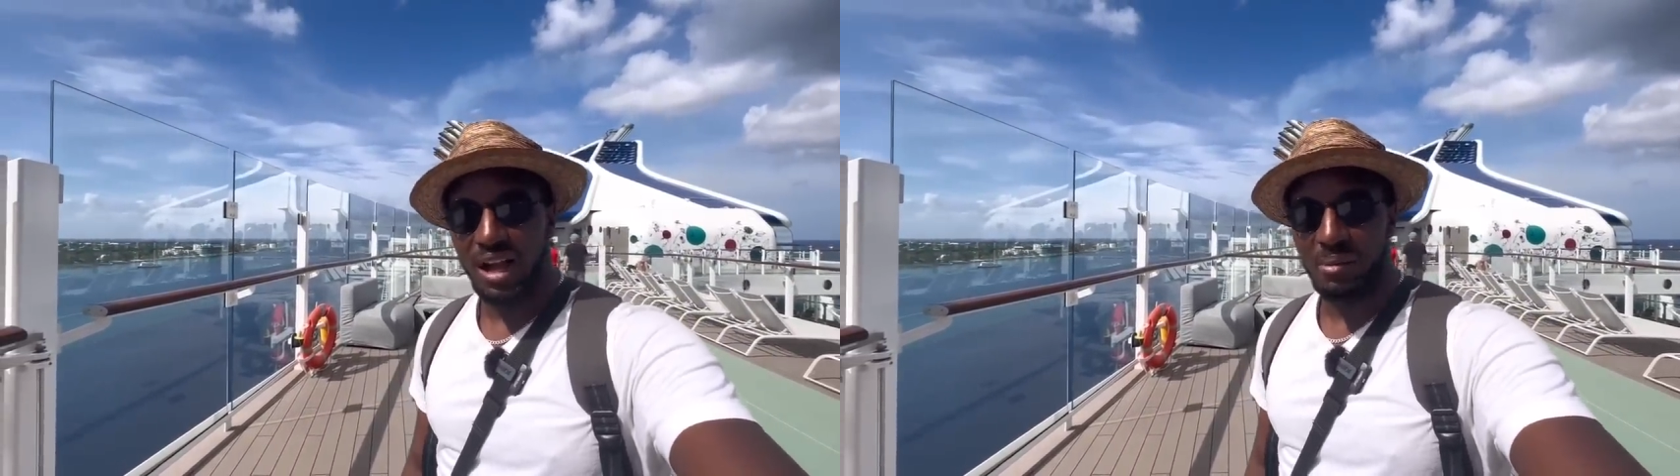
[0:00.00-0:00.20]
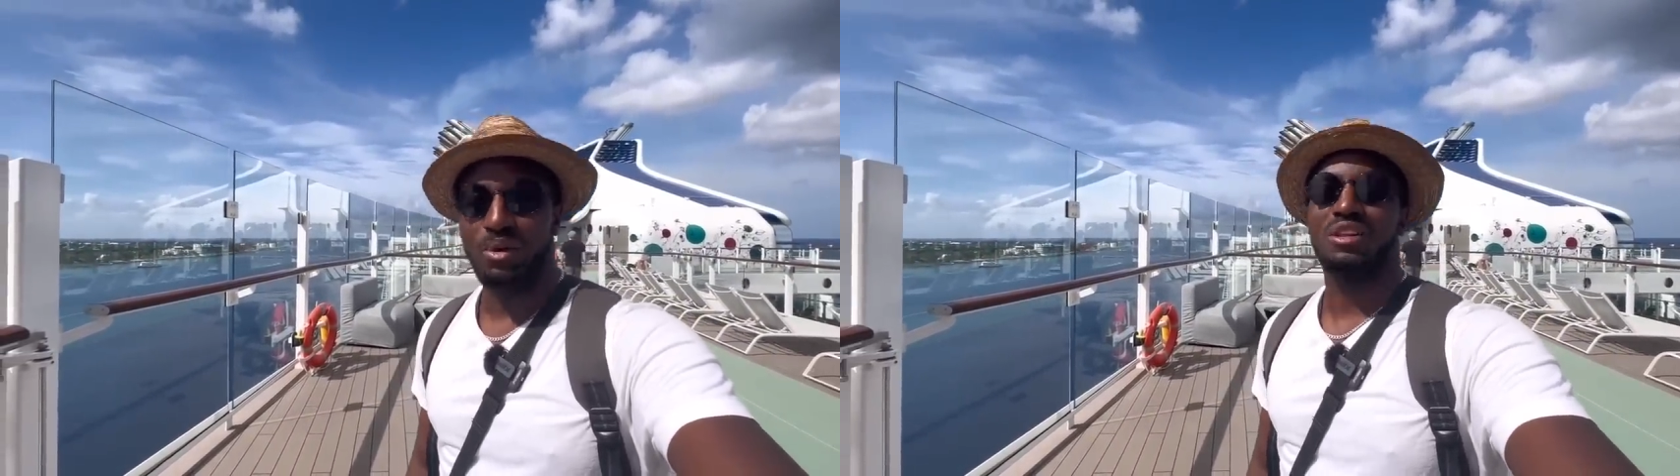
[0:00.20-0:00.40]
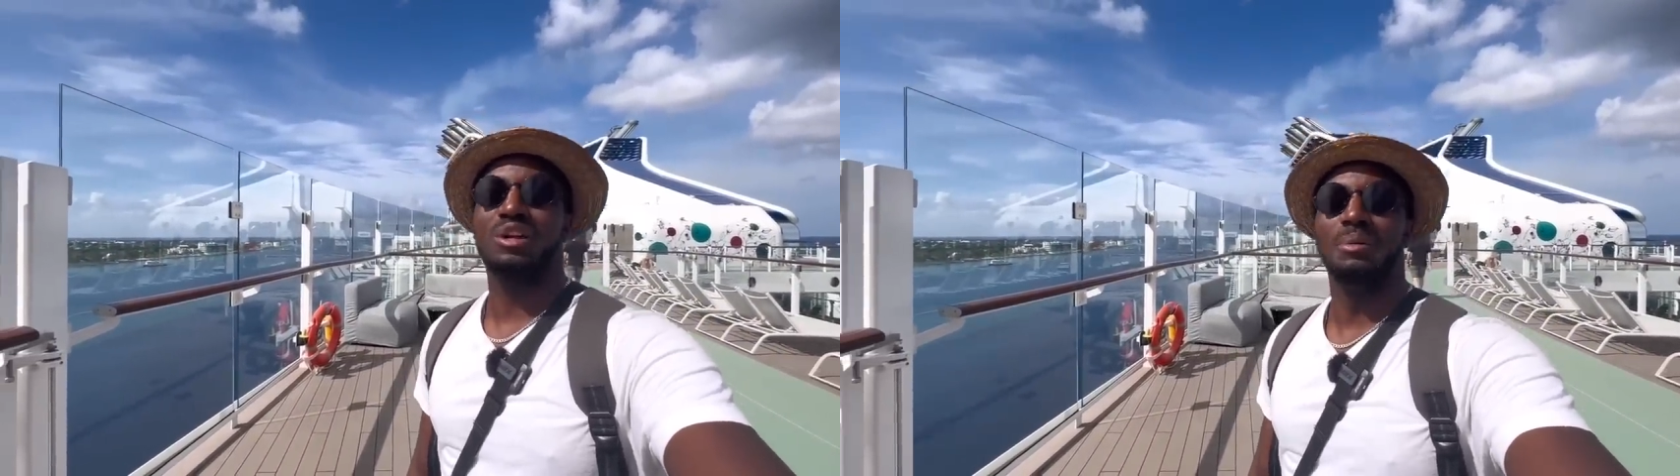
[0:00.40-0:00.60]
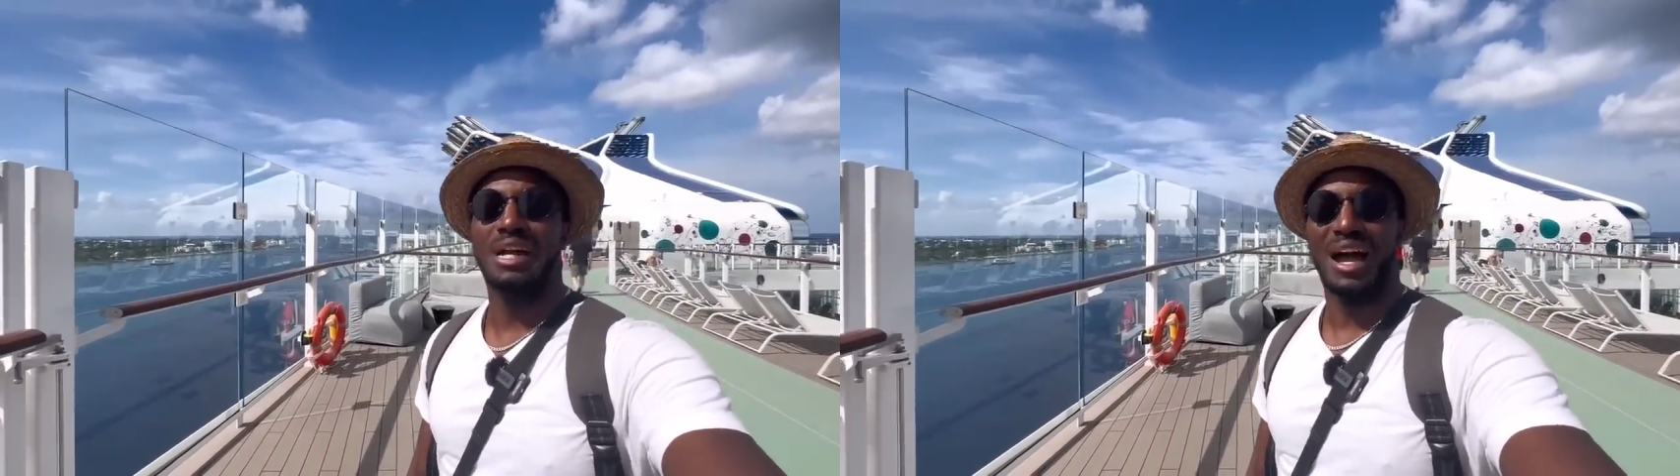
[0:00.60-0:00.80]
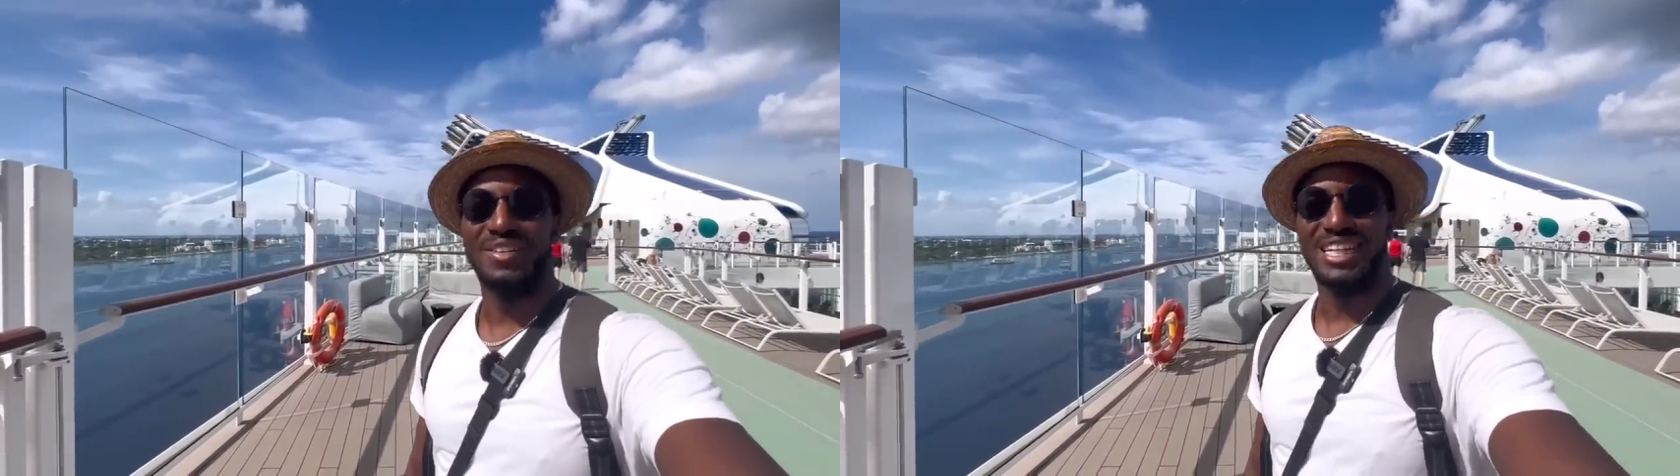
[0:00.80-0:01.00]
I'm going scuba
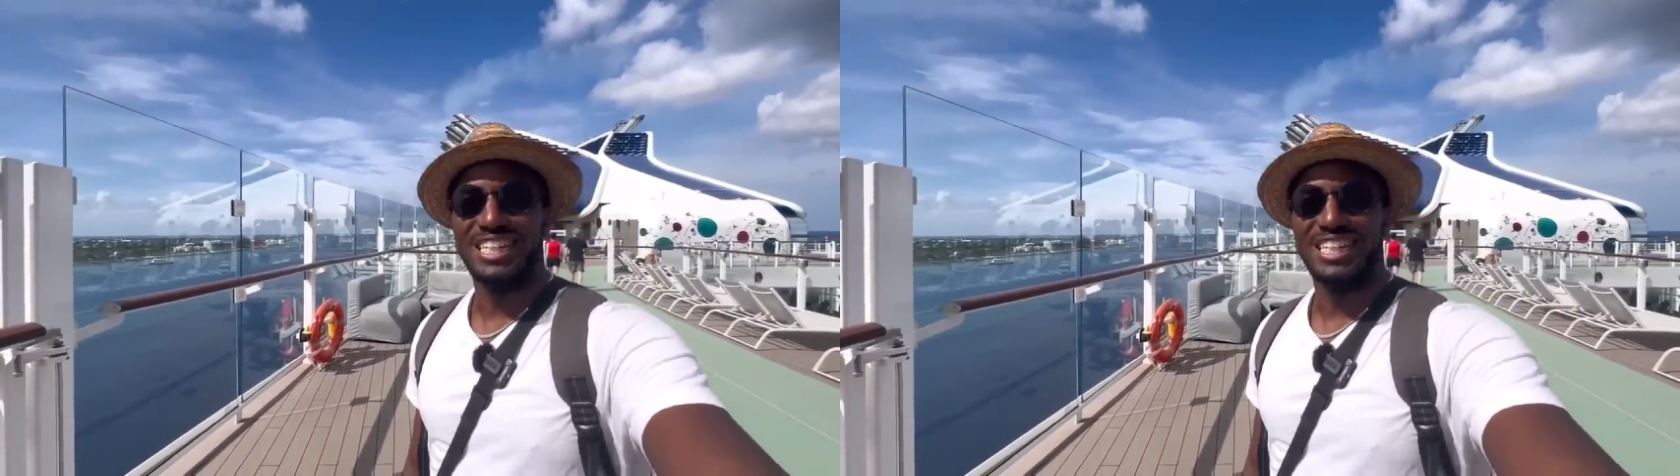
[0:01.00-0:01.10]
diving.